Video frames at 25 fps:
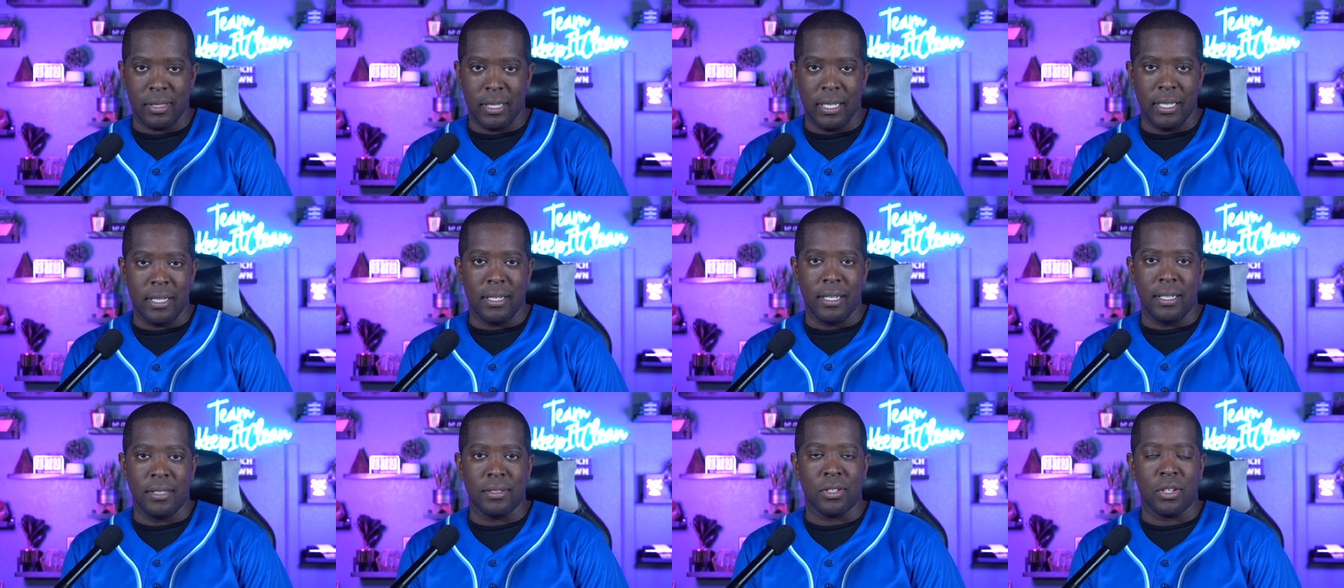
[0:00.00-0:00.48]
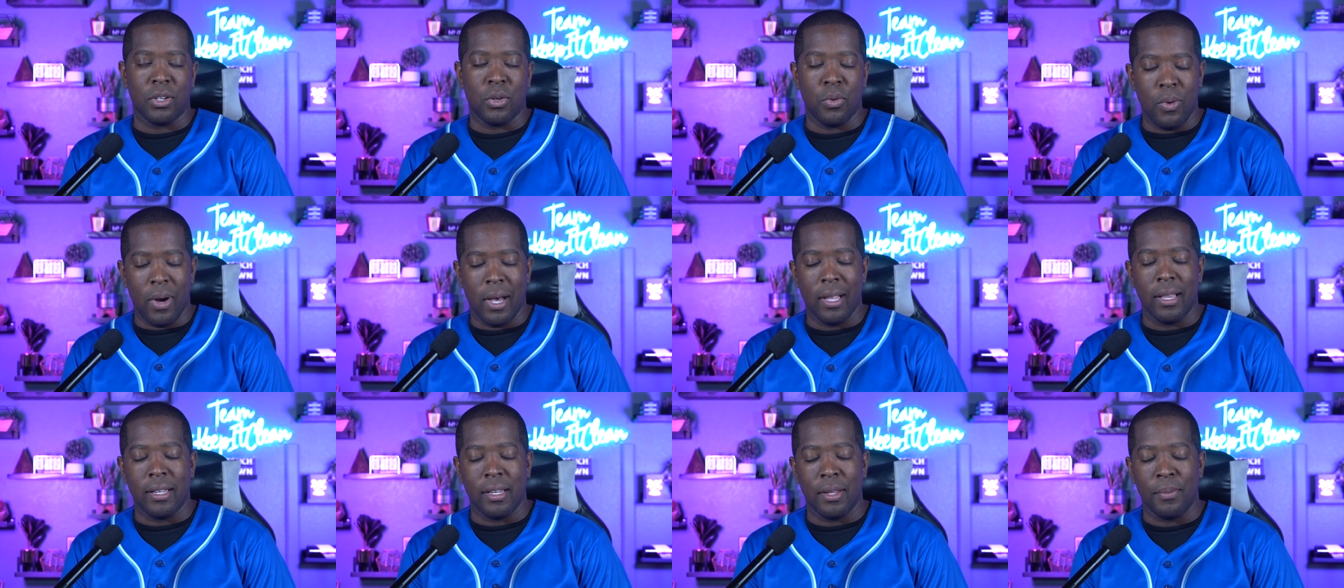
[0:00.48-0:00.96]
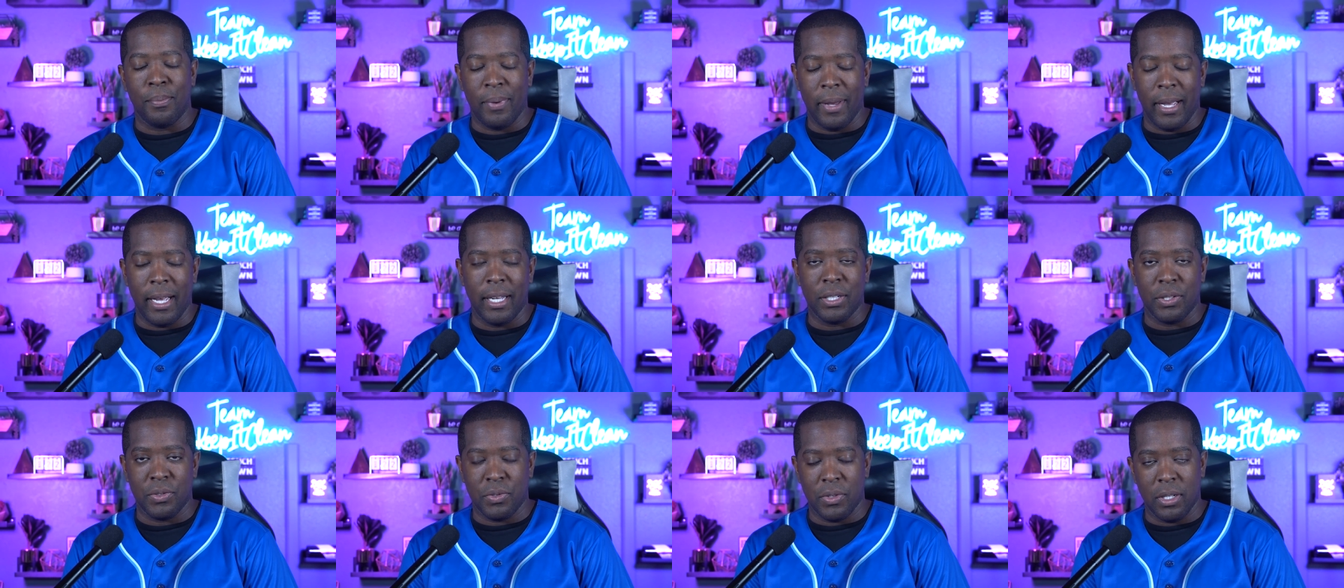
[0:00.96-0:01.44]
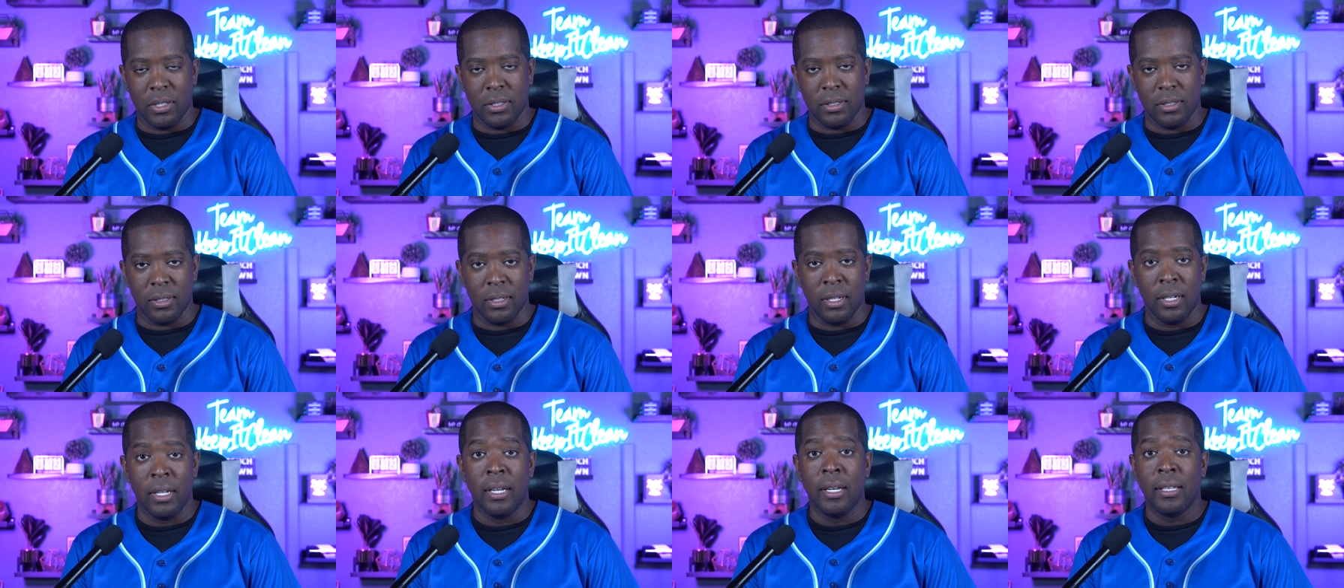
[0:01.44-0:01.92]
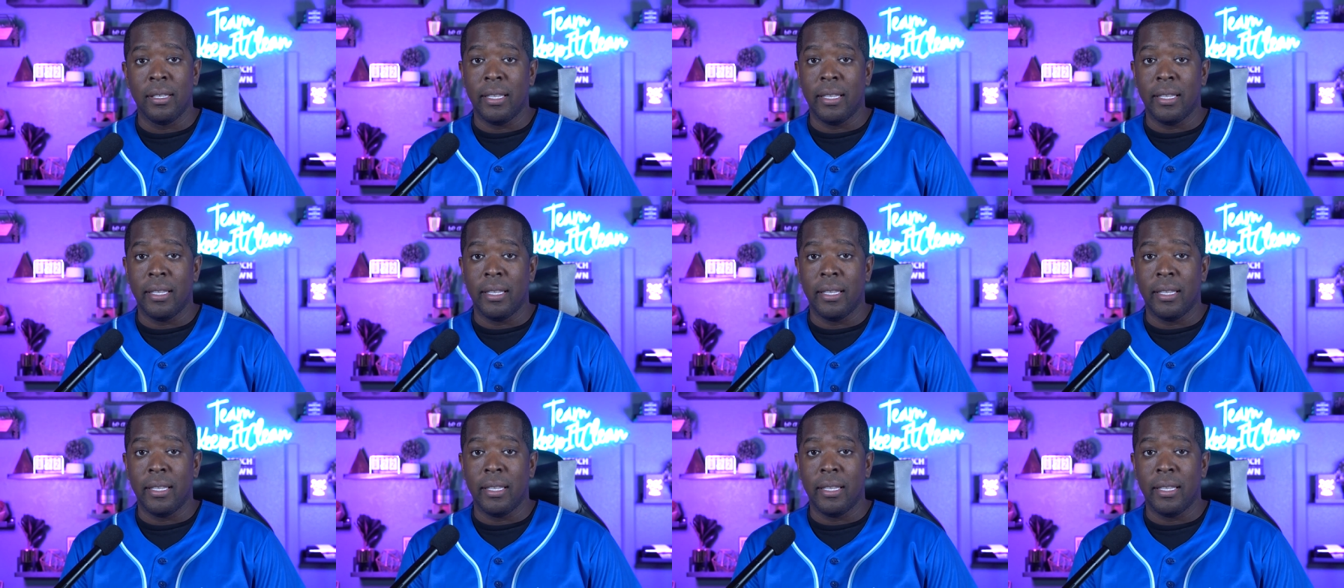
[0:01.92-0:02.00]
He's a quality pass rusher